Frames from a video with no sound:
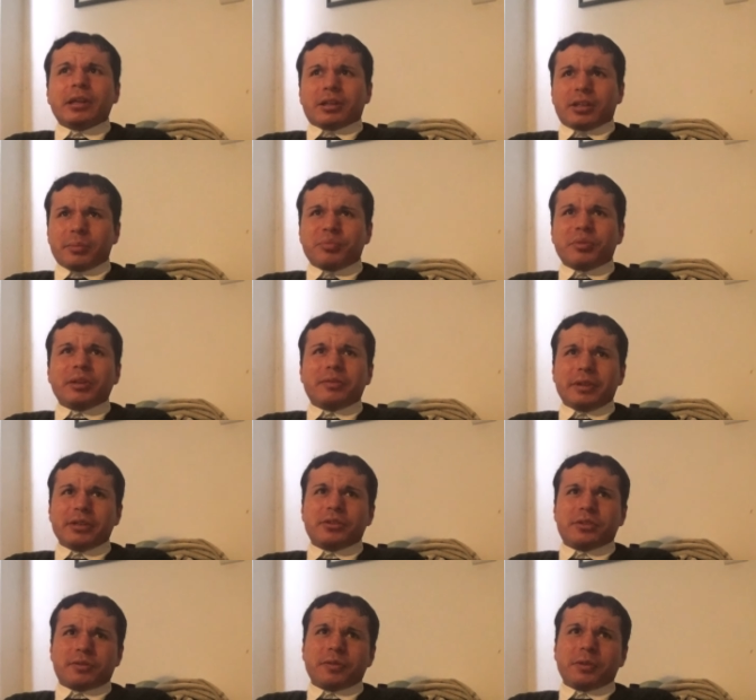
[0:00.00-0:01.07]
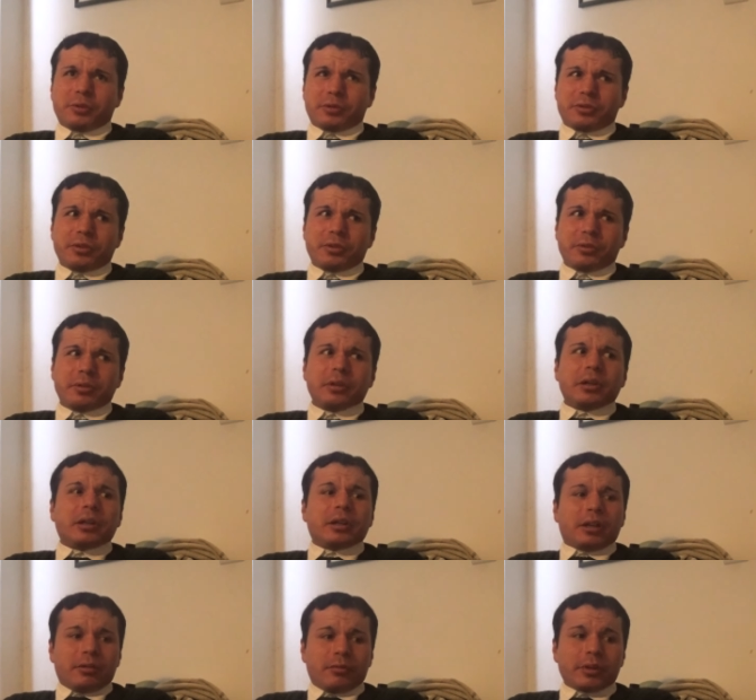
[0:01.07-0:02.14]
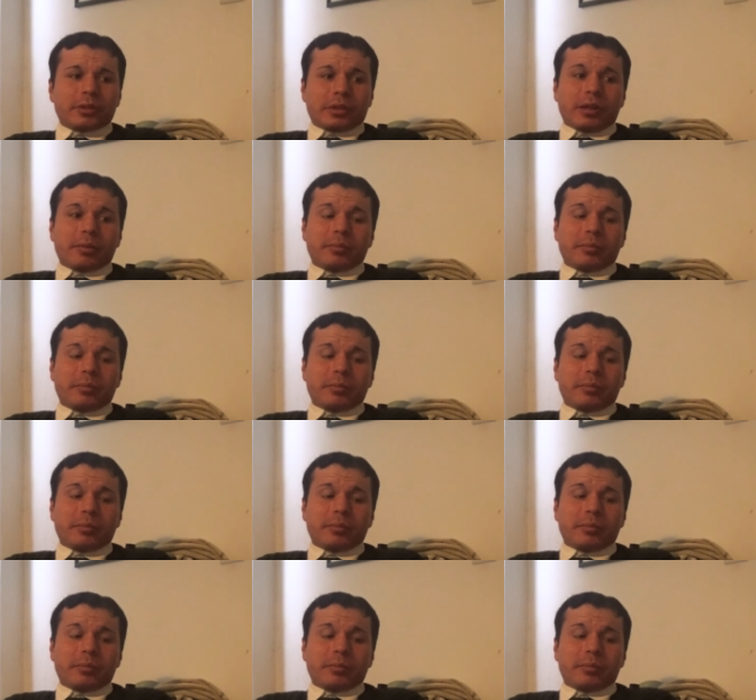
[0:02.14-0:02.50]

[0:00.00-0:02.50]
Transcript: the privileged fortune with